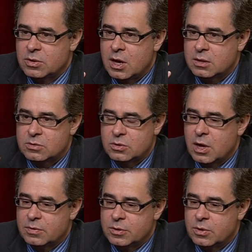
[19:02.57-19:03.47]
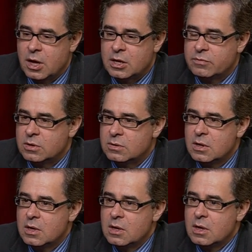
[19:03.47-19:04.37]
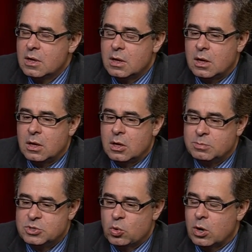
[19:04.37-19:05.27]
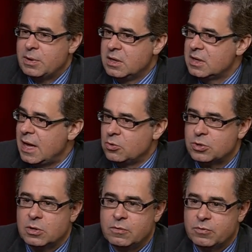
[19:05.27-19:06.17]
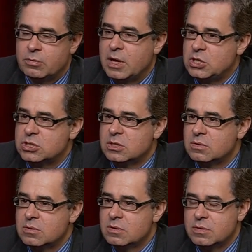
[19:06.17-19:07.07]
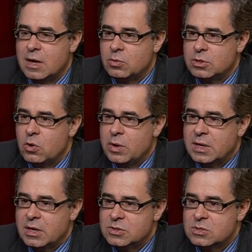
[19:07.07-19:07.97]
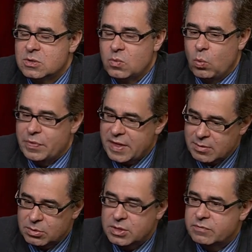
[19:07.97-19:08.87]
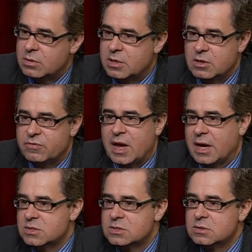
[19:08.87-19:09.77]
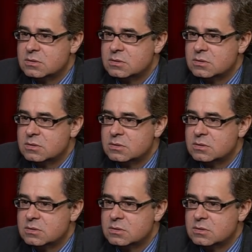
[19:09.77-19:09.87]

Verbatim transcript: not. They're not. They're not even uh, absorbing counter information that would go against what they believe to be the facts.